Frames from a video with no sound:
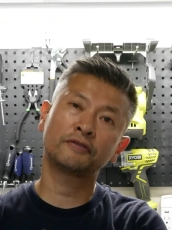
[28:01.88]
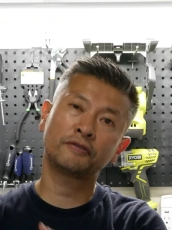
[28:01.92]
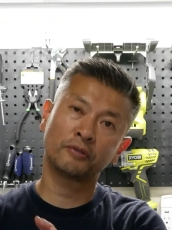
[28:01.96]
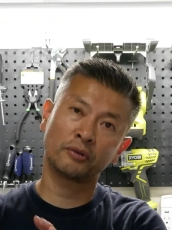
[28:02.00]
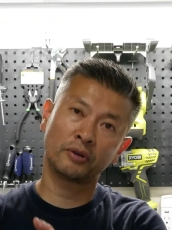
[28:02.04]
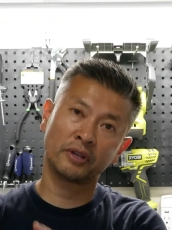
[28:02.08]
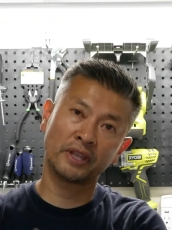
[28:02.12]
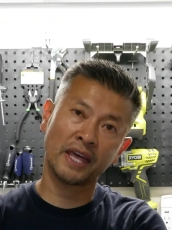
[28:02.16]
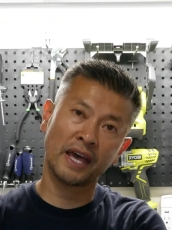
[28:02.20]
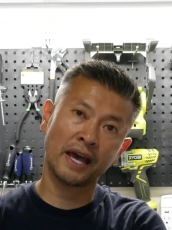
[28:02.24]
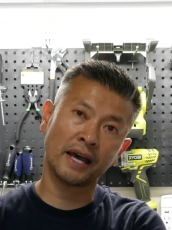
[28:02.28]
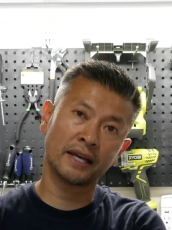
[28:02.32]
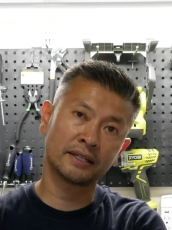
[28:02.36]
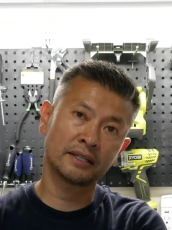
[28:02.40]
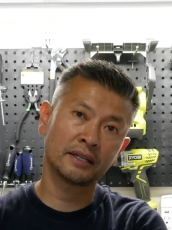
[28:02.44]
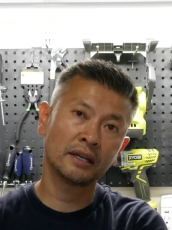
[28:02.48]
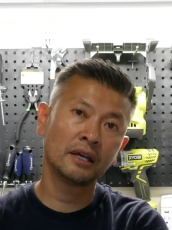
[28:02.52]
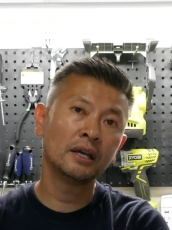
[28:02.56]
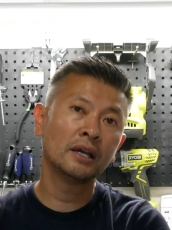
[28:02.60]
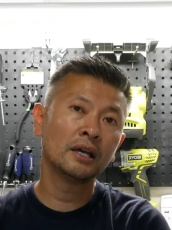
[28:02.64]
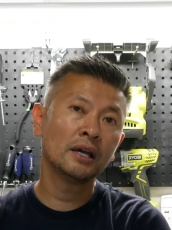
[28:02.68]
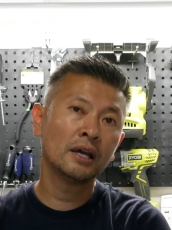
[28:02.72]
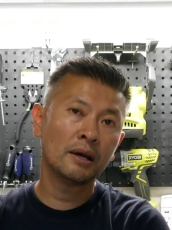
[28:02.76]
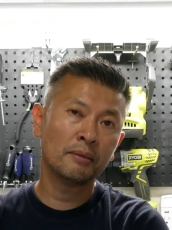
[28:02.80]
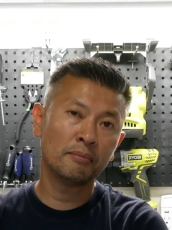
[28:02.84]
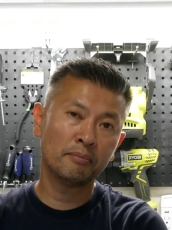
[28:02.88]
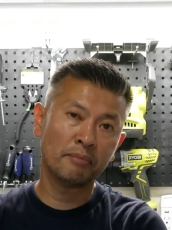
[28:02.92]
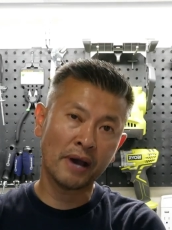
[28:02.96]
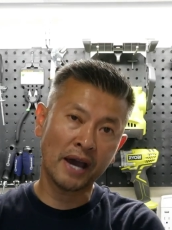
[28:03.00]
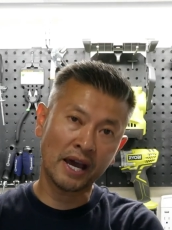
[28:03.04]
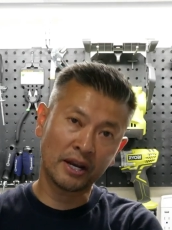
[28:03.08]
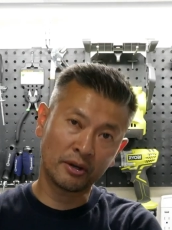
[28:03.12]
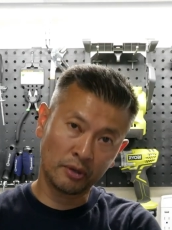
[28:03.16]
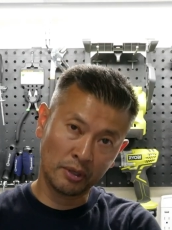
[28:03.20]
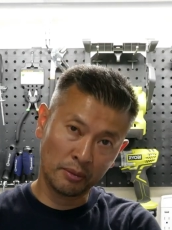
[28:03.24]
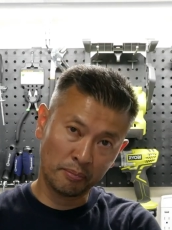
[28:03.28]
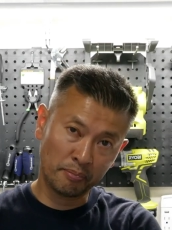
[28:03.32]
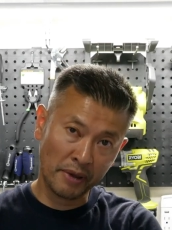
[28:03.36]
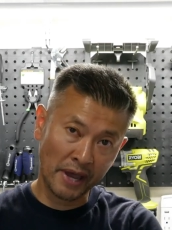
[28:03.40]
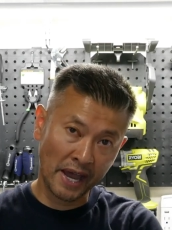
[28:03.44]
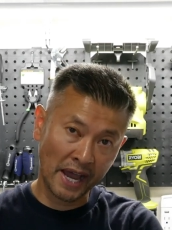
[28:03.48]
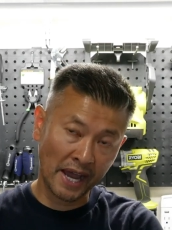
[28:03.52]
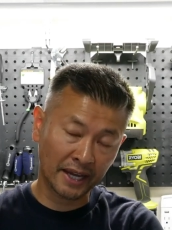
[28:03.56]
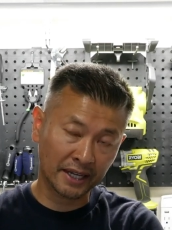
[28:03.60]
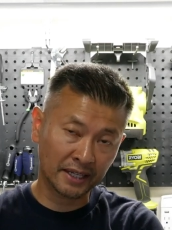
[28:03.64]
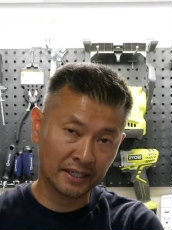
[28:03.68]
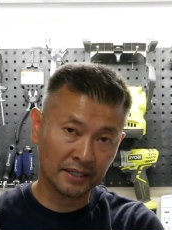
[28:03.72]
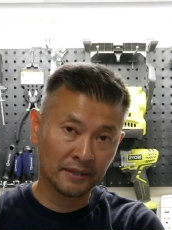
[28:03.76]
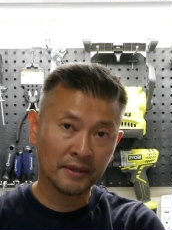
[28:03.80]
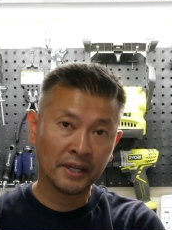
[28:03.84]
for that battery
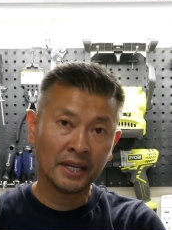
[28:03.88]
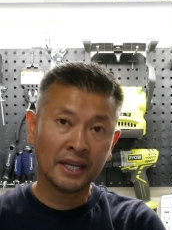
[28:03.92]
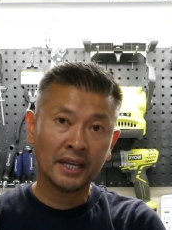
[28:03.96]
pack.